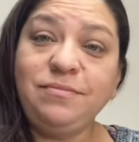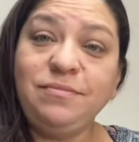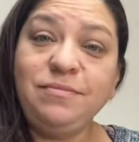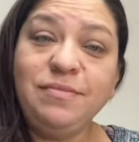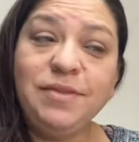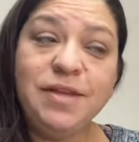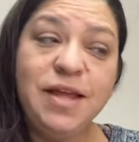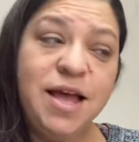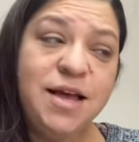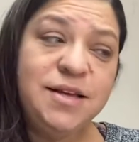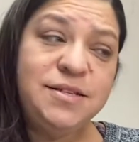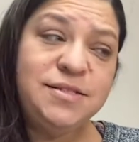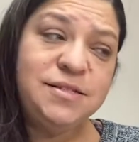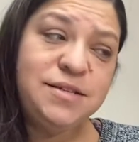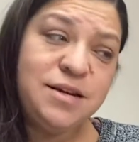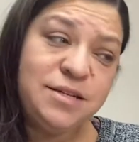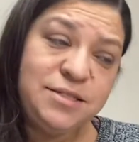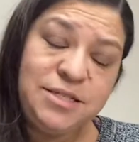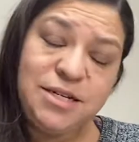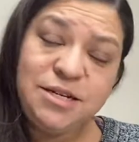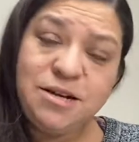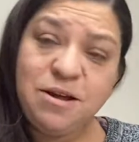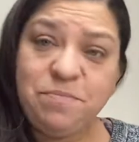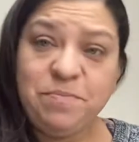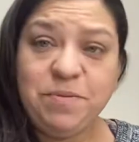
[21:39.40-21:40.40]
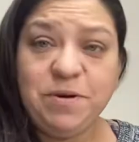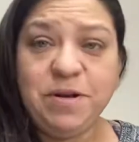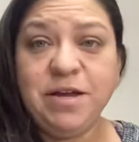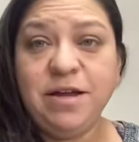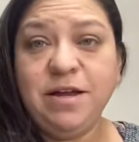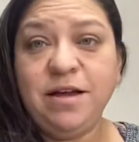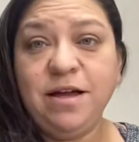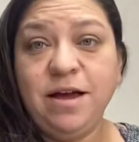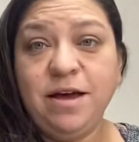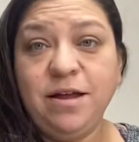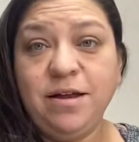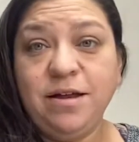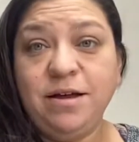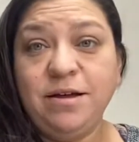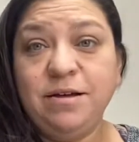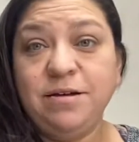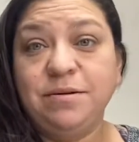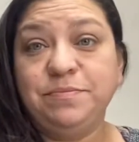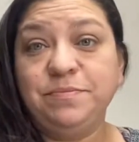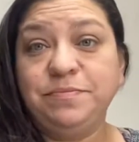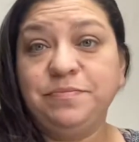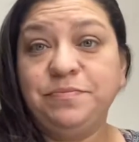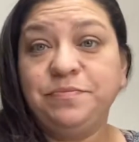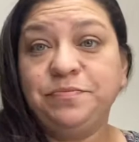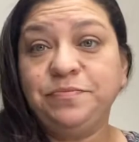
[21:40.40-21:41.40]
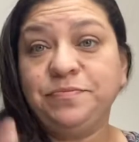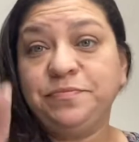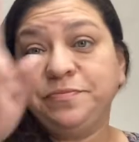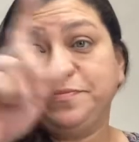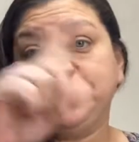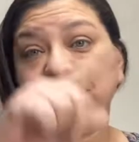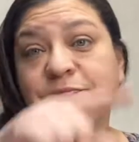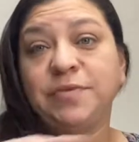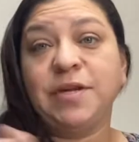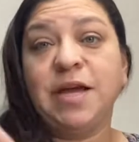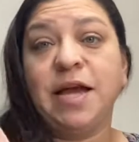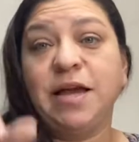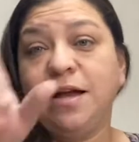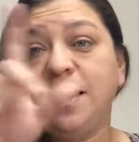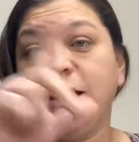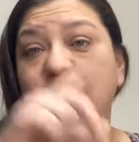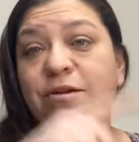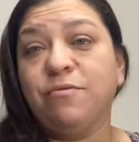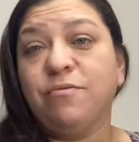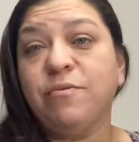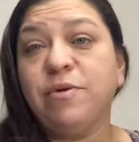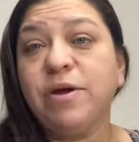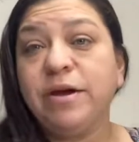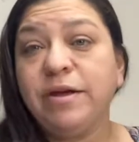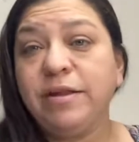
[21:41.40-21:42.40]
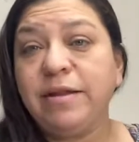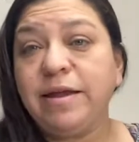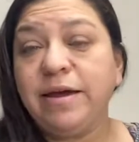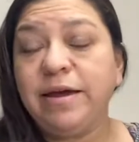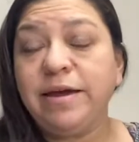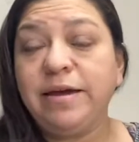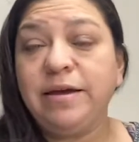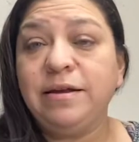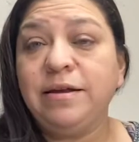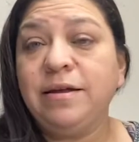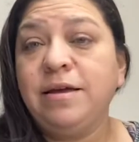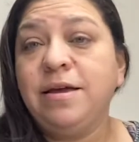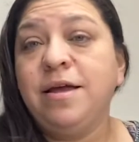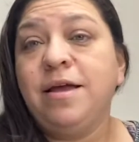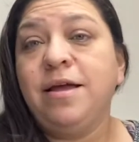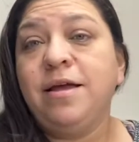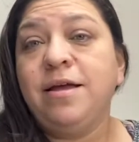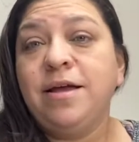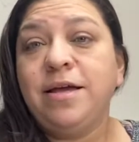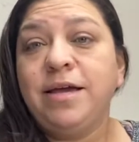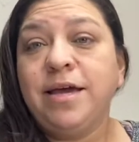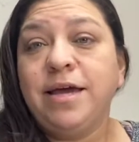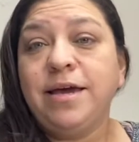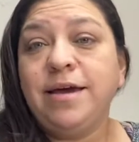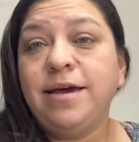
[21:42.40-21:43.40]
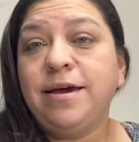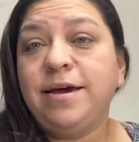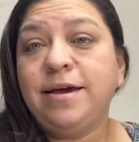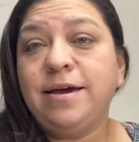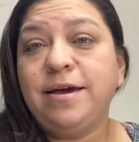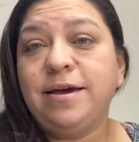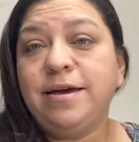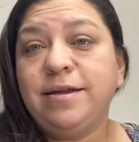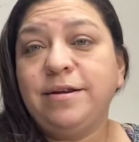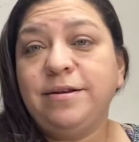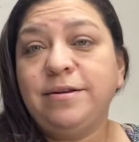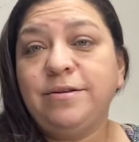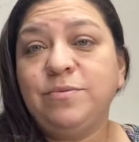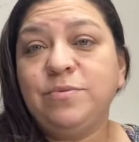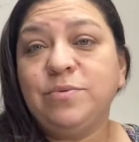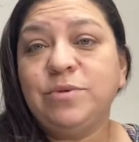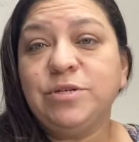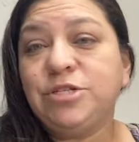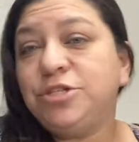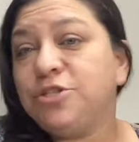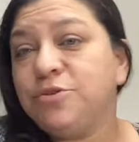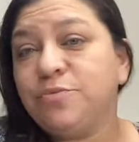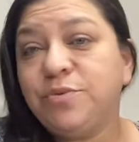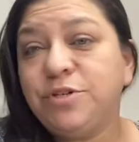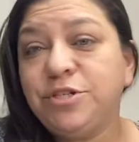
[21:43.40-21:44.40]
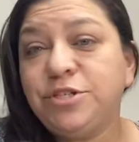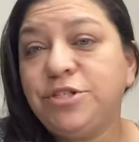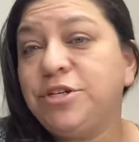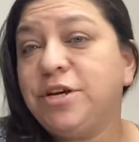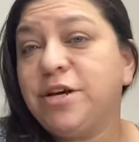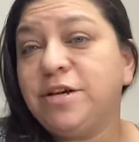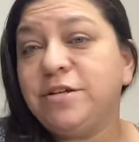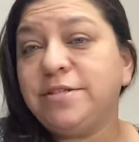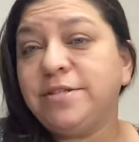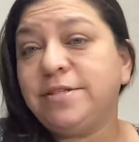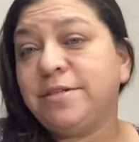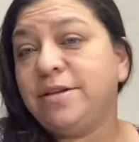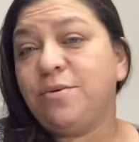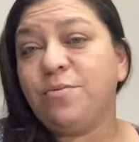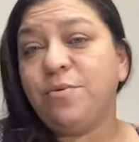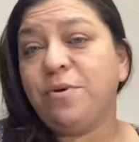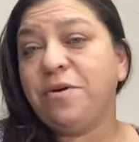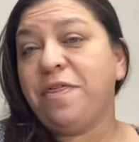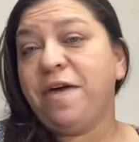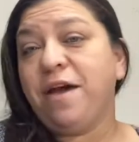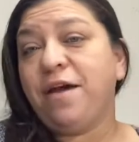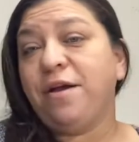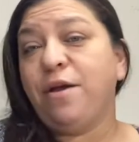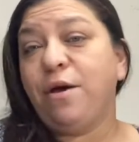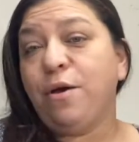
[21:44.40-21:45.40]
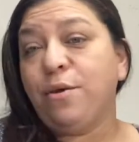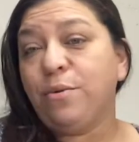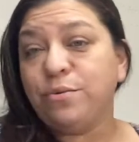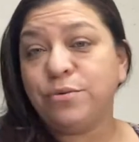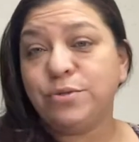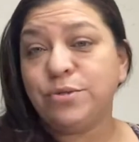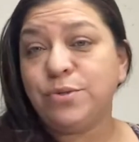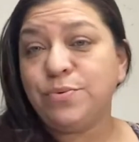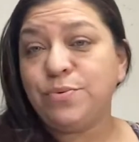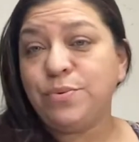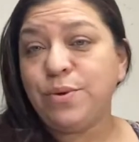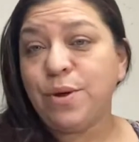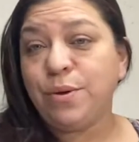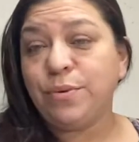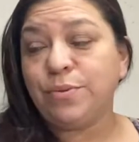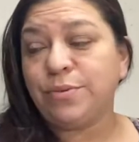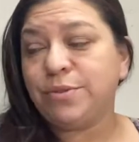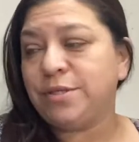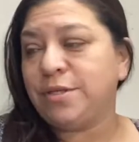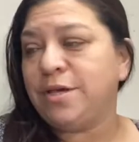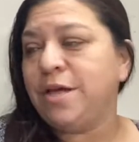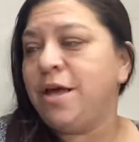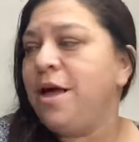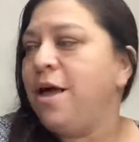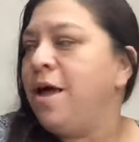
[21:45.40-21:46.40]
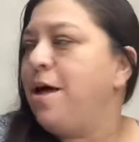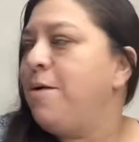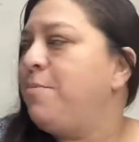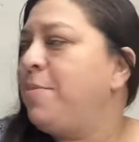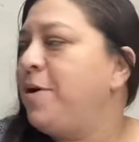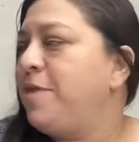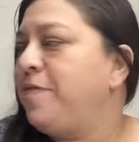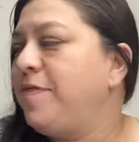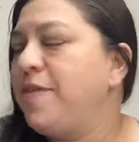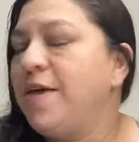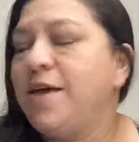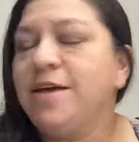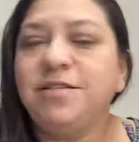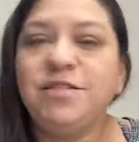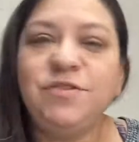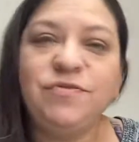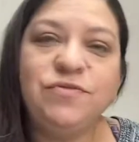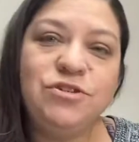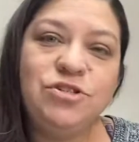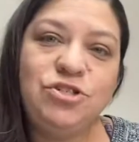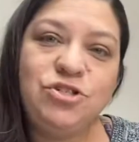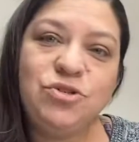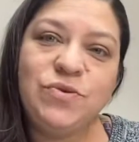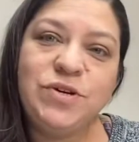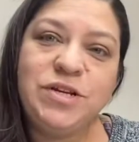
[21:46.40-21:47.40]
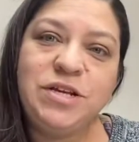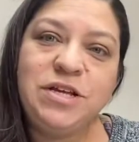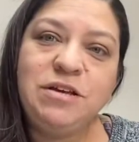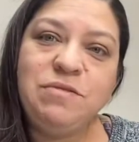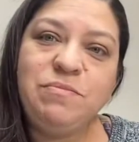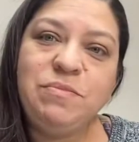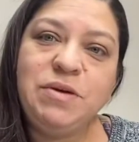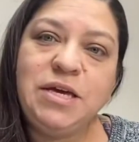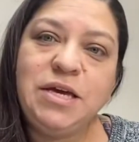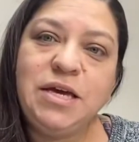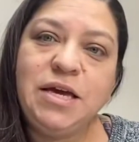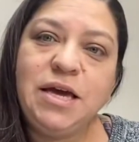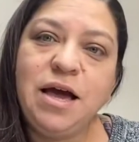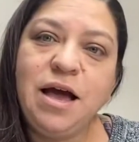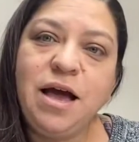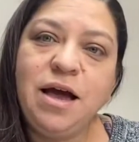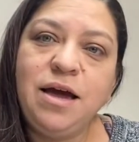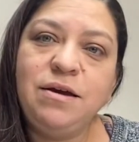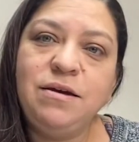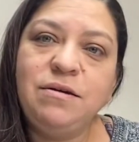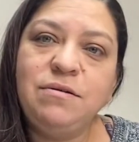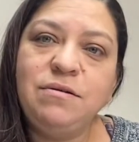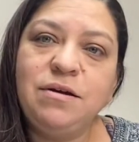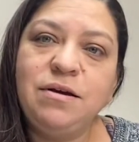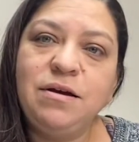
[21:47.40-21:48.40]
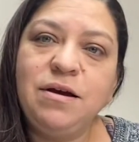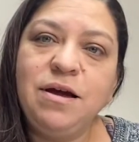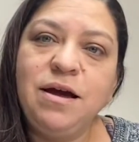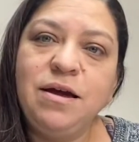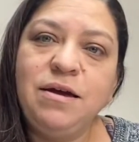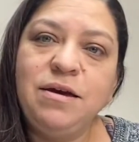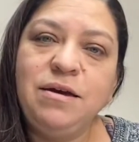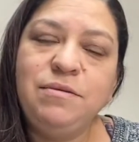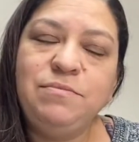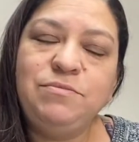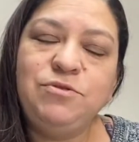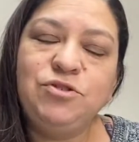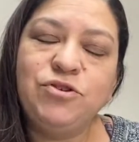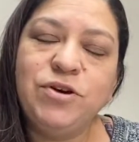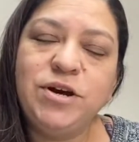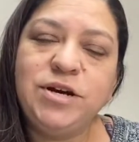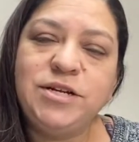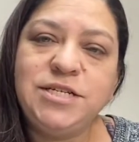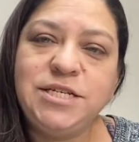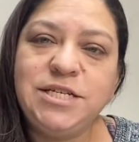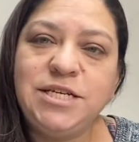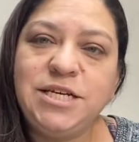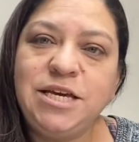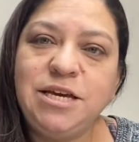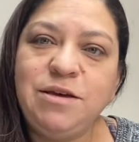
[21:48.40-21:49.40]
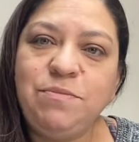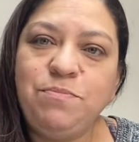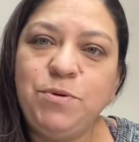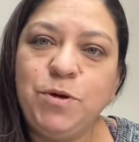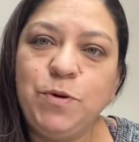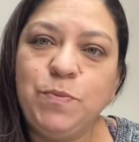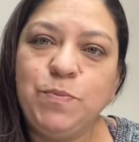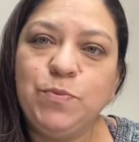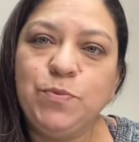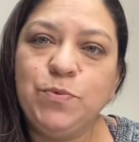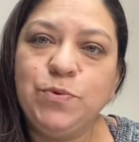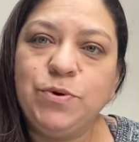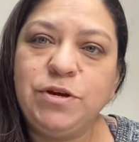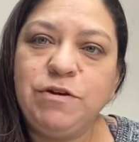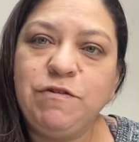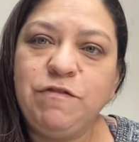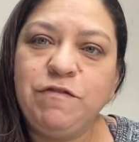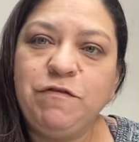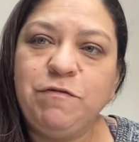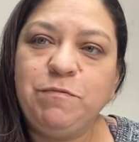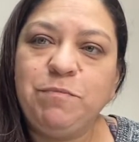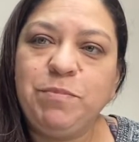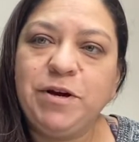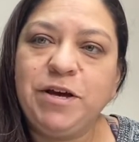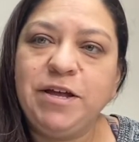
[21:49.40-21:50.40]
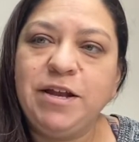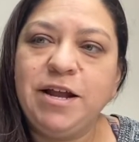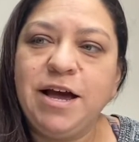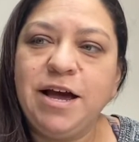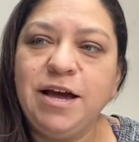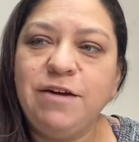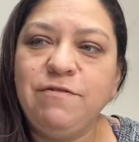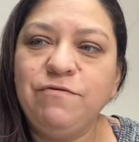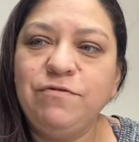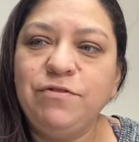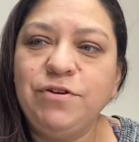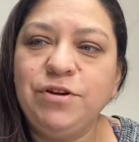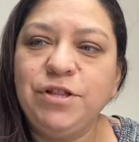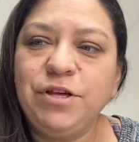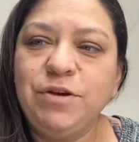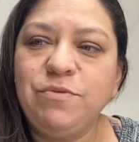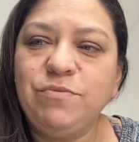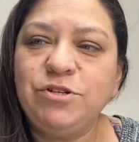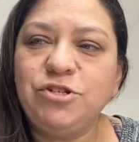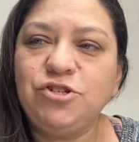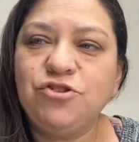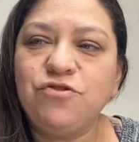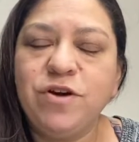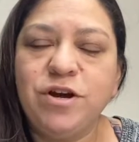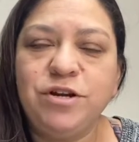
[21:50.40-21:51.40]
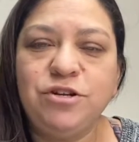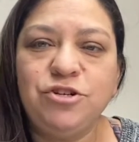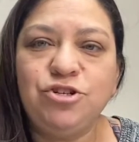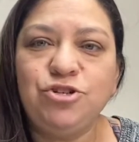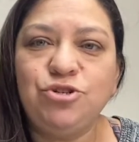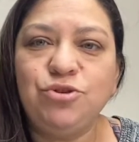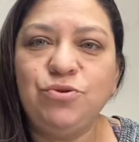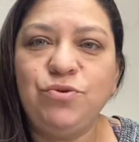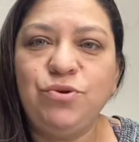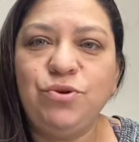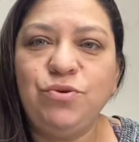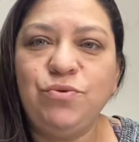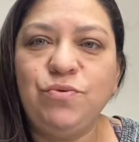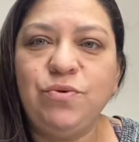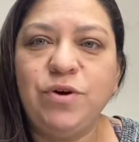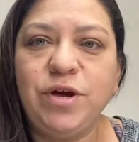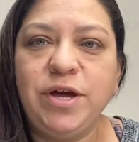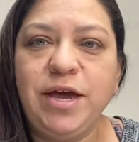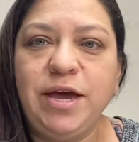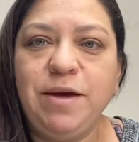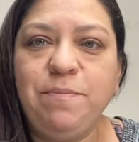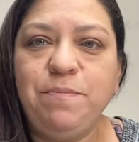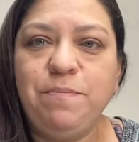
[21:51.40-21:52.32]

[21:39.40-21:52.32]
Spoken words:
I sucked it up and I got a ring light. And we shall see where that goes. Who knows? But thanks for joining me. I tried to keep it brief, but I really was trying to show you a